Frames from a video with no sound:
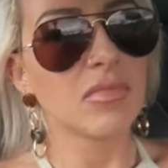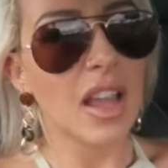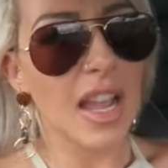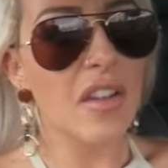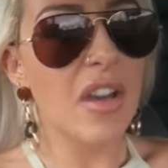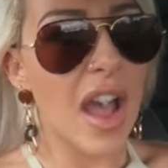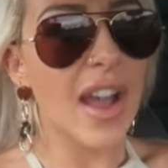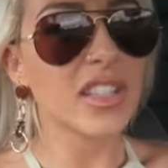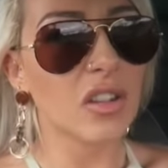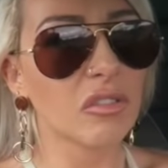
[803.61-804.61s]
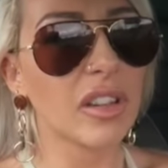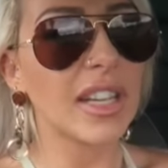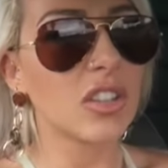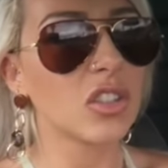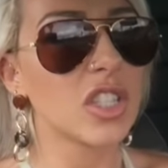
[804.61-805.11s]
like I've had a
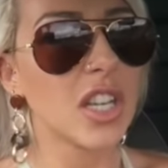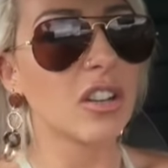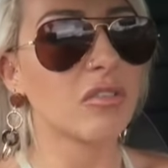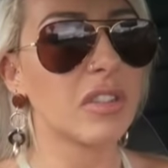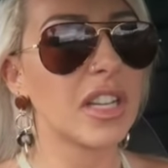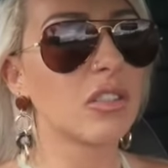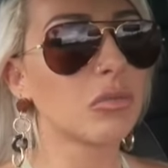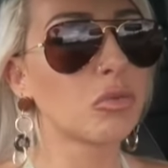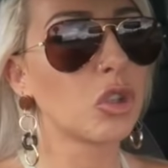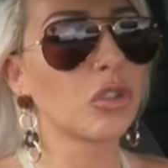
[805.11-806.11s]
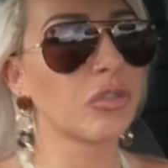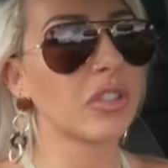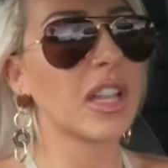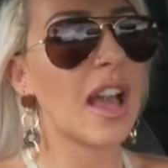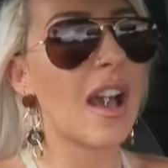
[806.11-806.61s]
really good year, a really good run
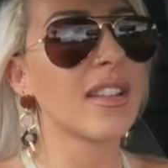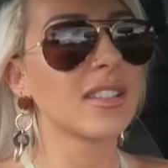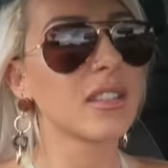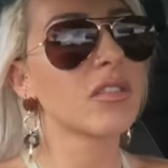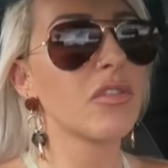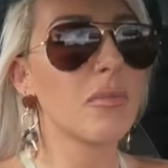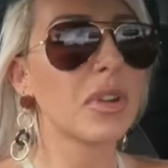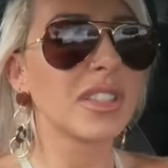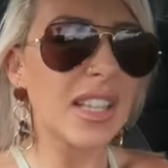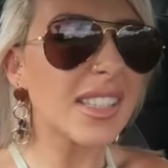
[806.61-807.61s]
for the last few months.